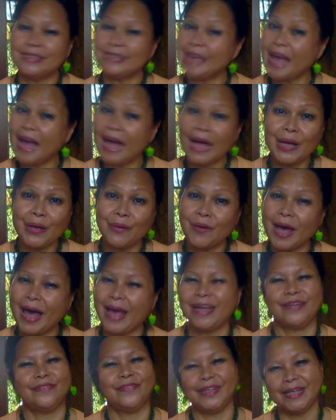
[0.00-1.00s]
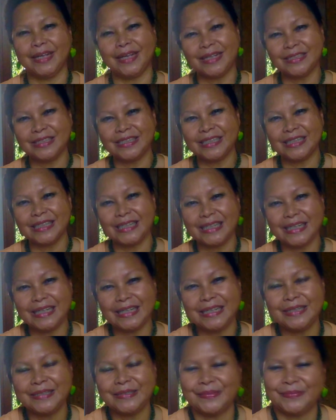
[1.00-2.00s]
Ciao,
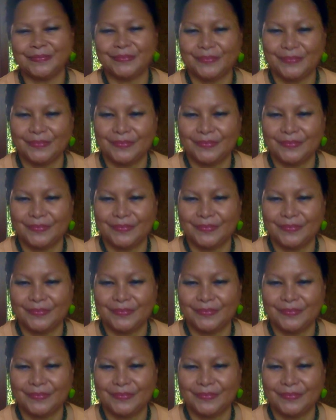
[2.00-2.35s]
arrivederci.